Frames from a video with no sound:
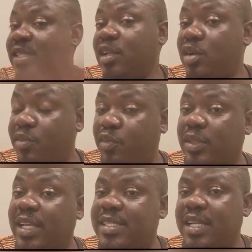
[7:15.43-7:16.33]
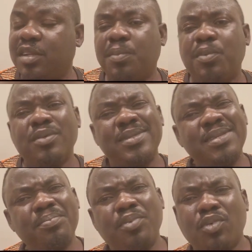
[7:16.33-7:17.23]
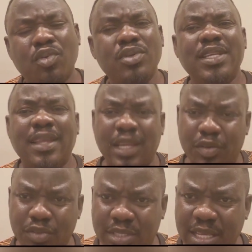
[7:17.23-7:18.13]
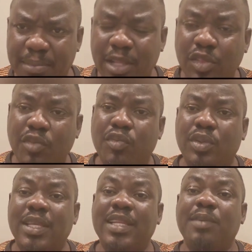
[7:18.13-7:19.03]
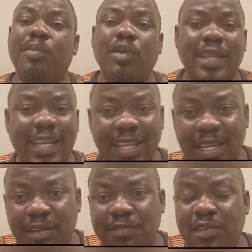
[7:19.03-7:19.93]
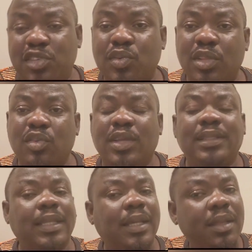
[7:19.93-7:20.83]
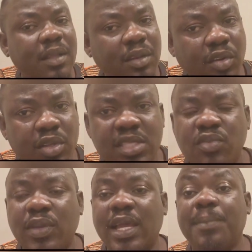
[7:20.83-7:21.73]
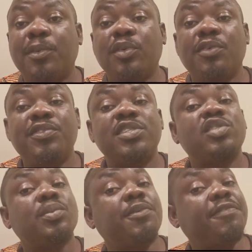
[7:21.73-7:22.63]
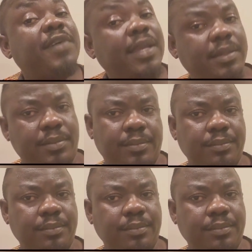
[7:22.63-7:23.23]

in a lot of water inside your pond, simple. Go there, reduce the amount of water in the pond and allow fresh one to enter. Nothing will happen. Your fishes will be fine.